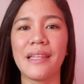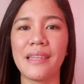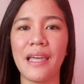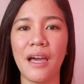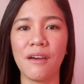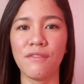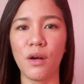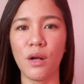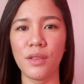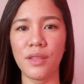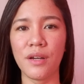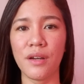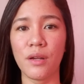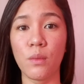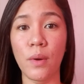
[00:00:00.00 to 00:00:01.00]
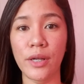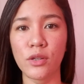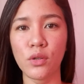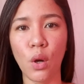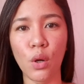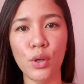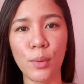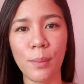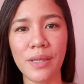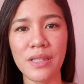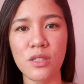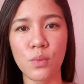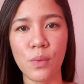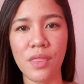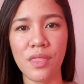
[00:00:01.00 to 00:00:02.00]
not have all the required
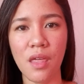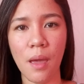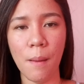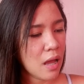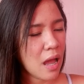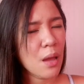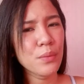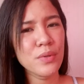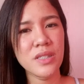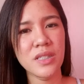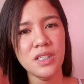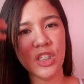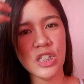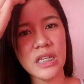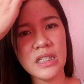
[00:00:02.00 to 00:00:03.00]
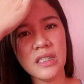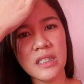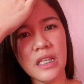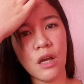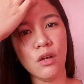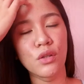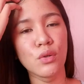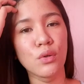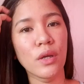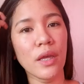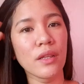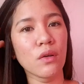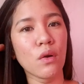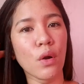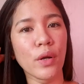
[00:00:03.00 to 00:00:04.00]
documents with them. I would suggest that you
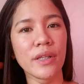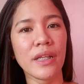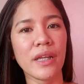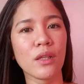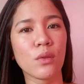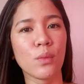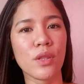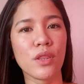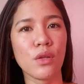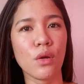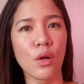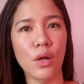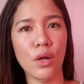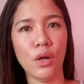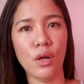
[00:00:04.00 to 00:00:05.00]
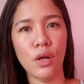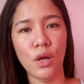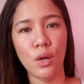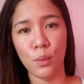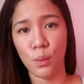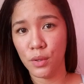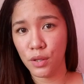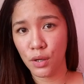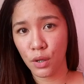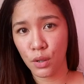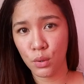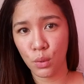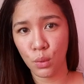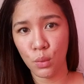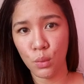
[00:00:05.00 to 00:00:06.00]
can coordinate with your
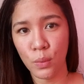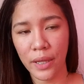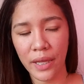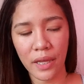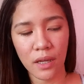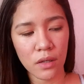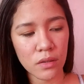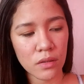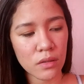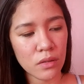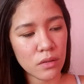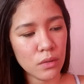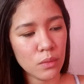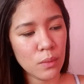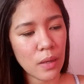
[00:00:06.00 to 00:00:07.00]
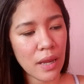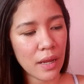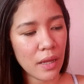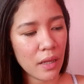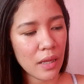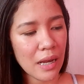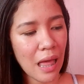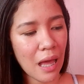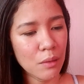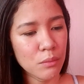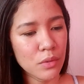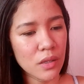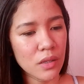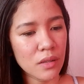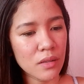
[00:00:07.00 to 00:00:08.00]
crewing. Kunwari, kailangan
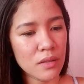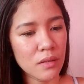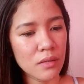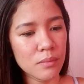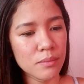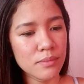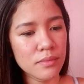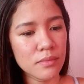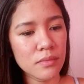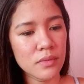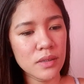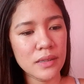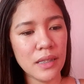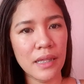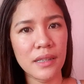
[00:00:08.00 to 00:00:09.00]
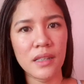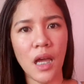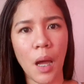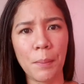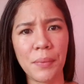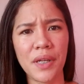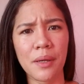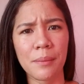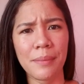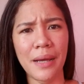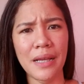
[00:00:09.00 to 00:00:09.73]
mo ng scanned copy ng